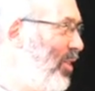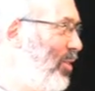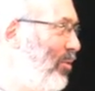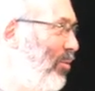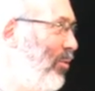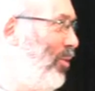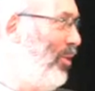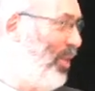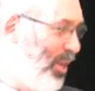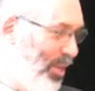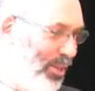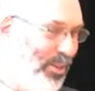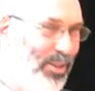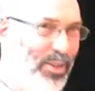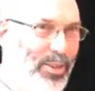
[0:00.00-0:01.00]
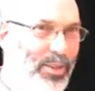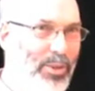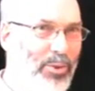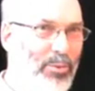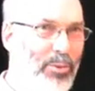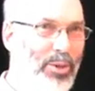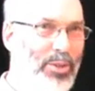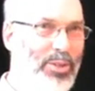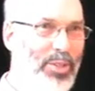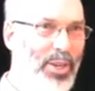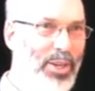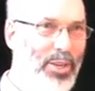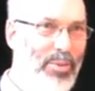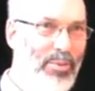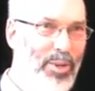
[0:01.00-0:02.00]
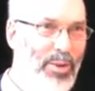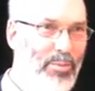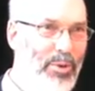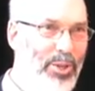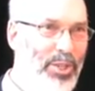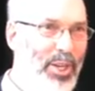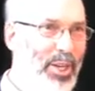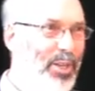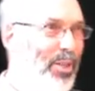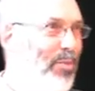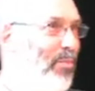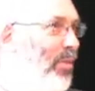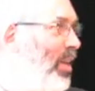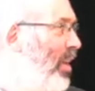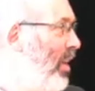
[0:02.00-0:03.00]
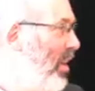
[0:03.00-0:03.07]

Those are very kind words, and I deeply appreciate them.